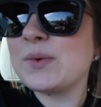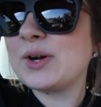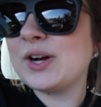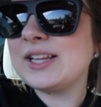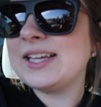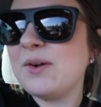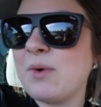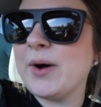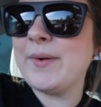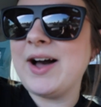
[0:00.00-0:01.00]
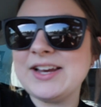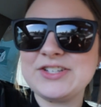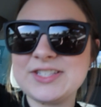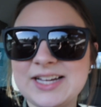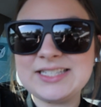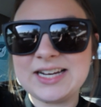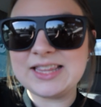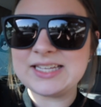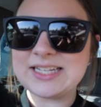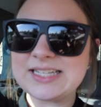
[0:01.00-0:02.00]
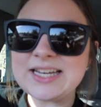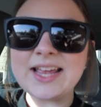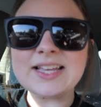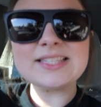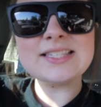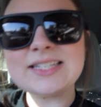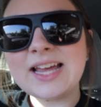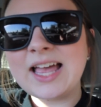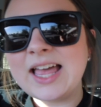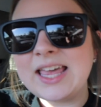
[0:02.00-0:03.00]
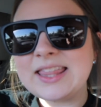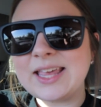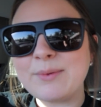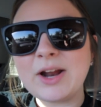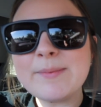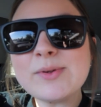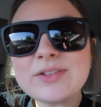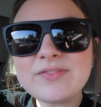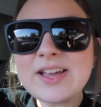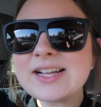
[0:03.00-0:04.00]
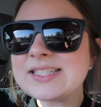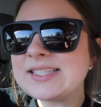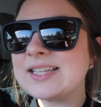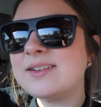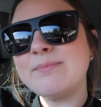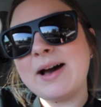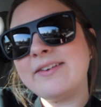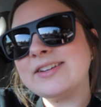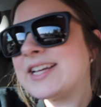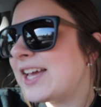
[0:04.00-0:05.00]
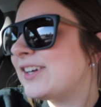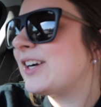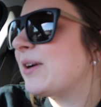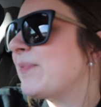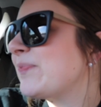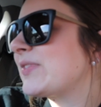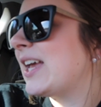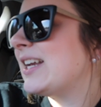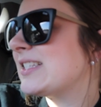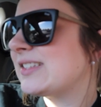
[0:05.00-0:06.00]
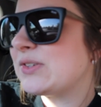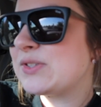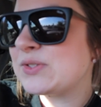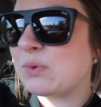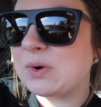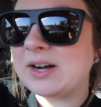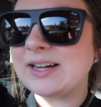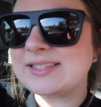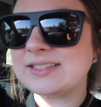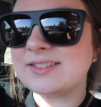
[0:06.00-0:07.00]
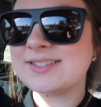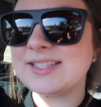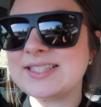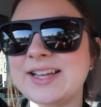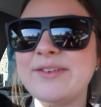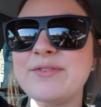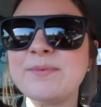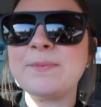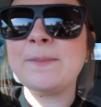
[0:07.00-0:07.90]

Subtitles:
We're currently at Wawa. I just got done at the dentist. They were able to fix my retainer, and it's a little sore. It's a little sensitive.